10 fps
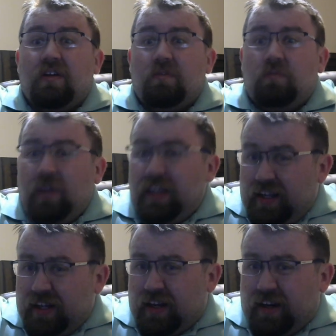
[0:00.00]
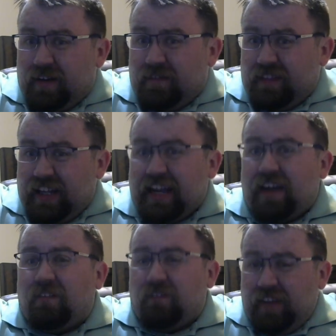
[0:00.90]
Really good card. Like
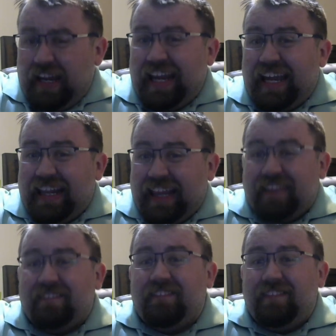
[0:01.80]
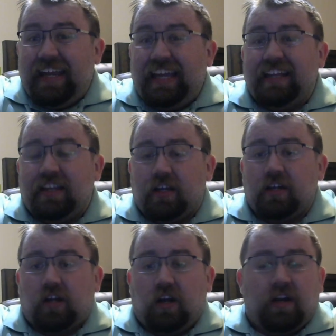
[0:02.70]
a really, really
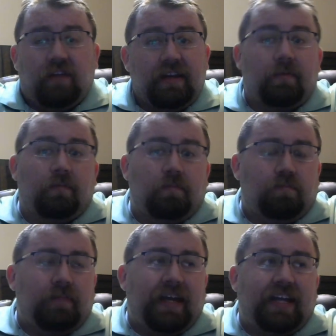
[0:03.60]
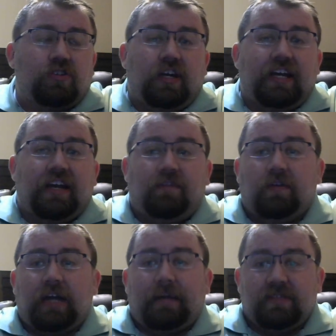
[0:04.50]
good card. I remember making sure I got a few
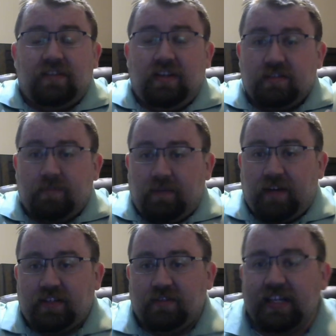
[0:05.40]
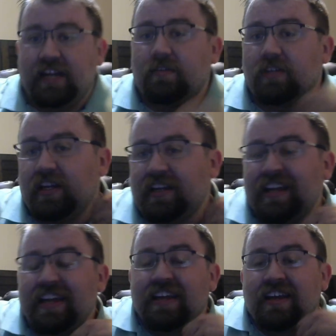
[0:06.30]
copies of those in my Rakdos aggro deck.
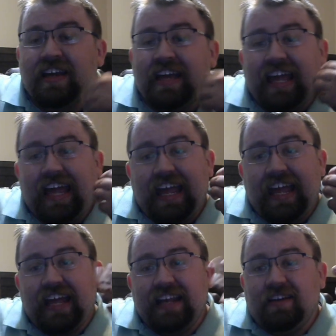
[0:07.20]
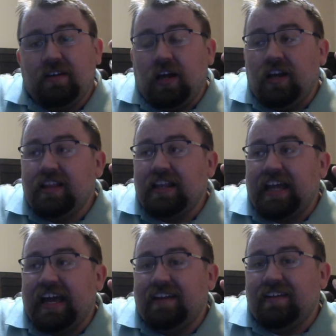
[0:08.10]
And other than
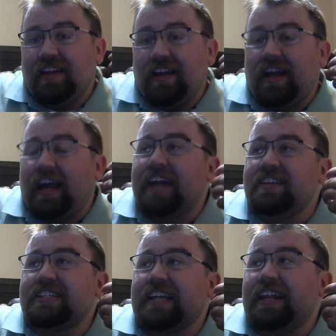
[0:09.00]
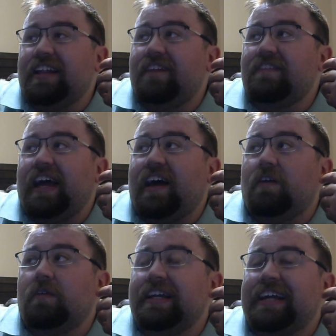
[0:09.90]
that, I just kind of love
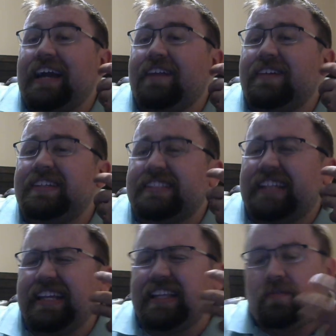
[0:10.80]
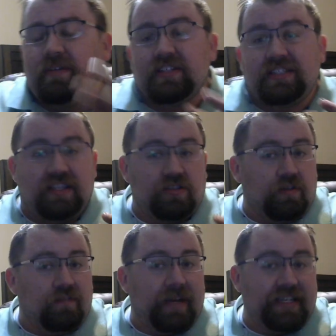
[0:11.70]
how it kind of looks like the quintessential
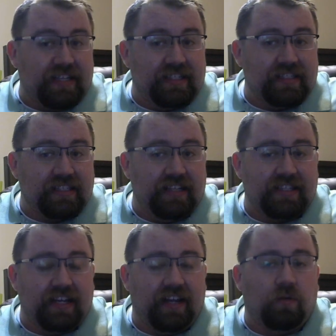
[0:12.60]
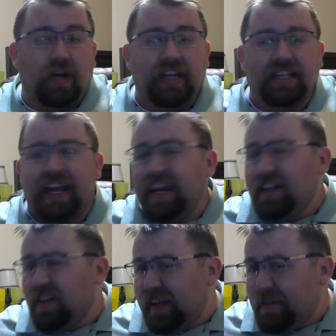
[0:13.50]
of my deck design style, where I kind
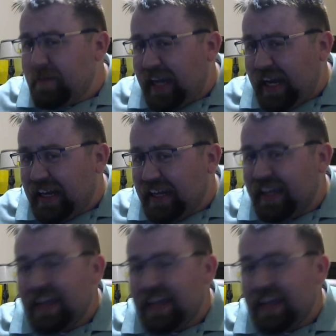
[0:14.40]
of look at a mechanic.